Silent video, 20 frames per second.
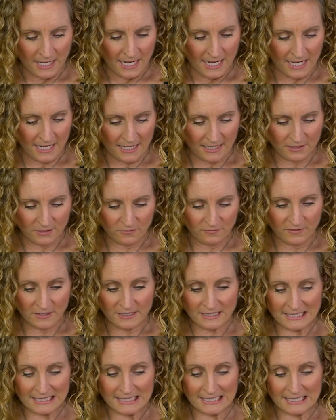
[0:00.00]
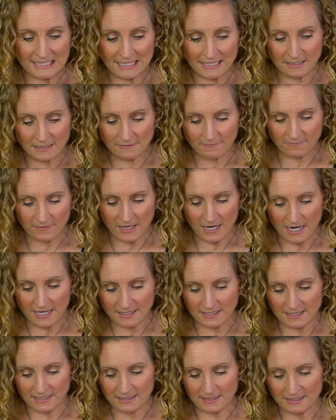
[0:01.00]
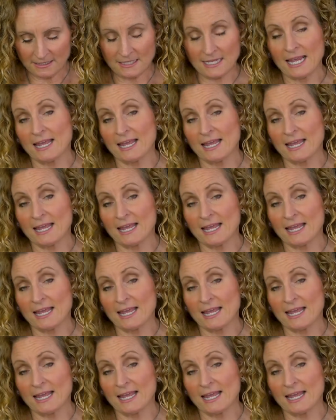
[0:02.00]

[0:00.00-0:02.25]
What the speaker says: And you've got the 6 of Gardens